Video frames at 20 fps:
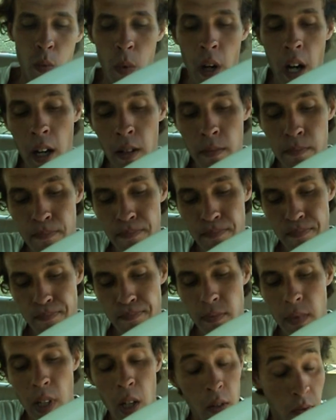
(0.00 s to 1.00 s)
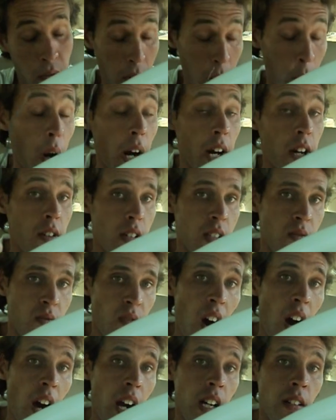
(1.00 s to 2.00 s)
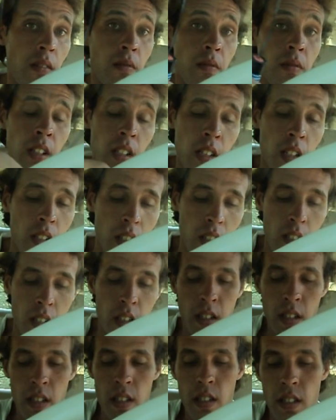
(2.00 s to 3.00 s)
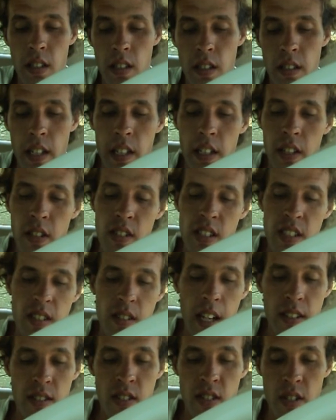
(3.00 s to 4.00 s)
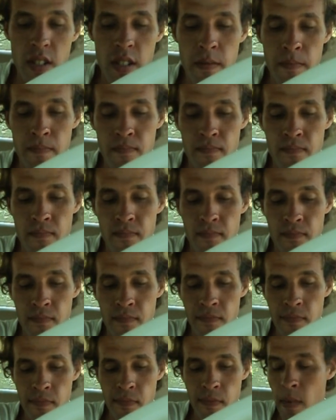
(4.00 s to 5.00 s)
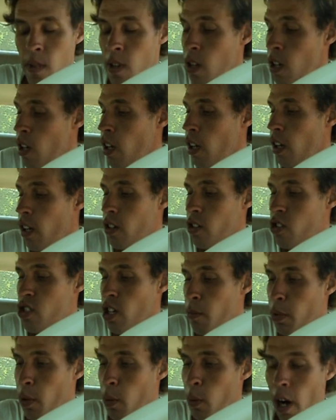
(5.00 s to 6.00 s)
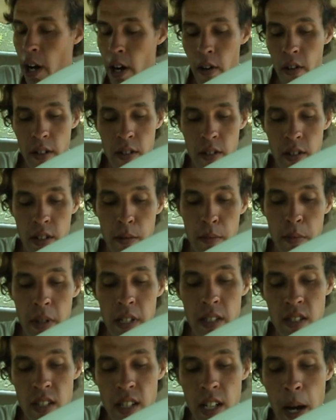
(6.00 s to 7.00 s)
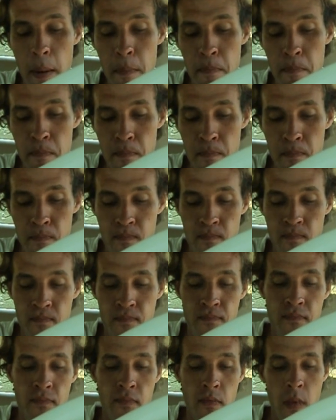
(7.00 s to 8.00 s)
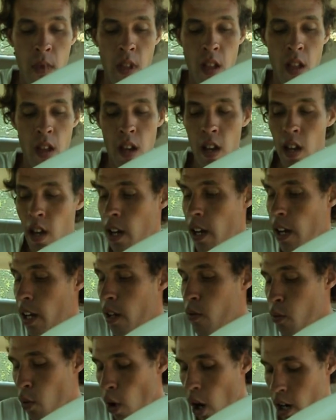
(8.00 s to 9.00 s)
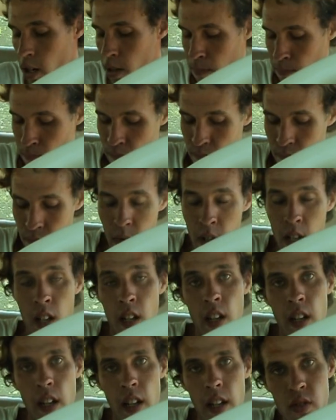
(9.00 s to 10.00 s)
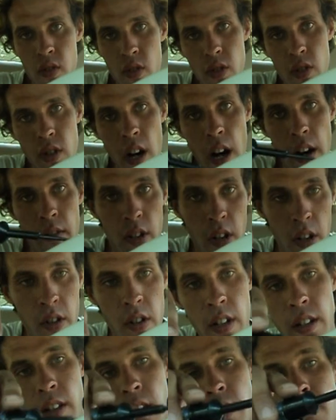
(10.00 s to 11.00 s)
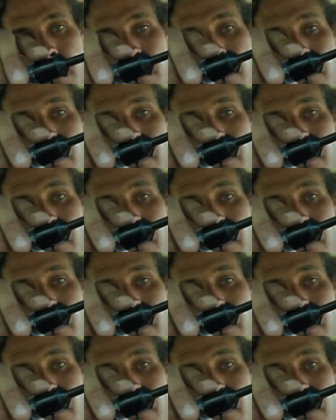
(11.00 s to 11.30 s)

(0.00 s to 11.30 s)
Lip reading: well, if the wire is fine, take your sensor and jumper wire it to your PCM and run a screwdriver underneath it,